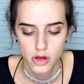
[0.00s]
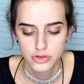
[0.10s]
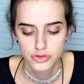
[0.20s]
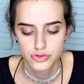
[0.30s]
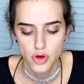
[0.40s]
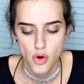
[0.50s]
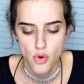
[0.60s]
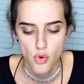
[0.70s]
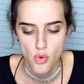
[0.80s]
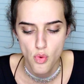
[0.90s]

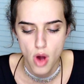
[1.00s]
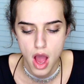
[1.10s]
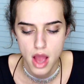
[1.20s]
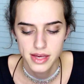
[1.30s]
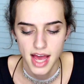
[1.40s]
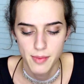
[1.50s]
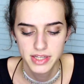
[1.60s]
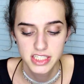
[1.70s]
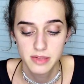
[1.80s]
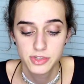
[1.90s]
So yeah,
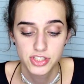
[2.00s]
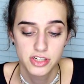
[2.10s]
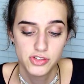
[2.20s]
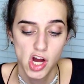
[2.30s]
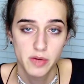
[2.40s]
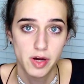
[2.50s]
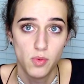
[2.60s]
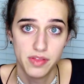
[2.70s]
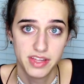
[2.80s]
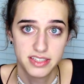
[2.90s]
basically I'm just gonna talk
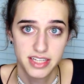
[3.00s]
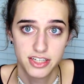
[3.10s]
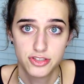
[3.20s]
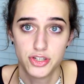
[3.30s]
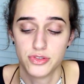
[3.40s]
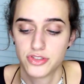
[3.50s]
about what these things do.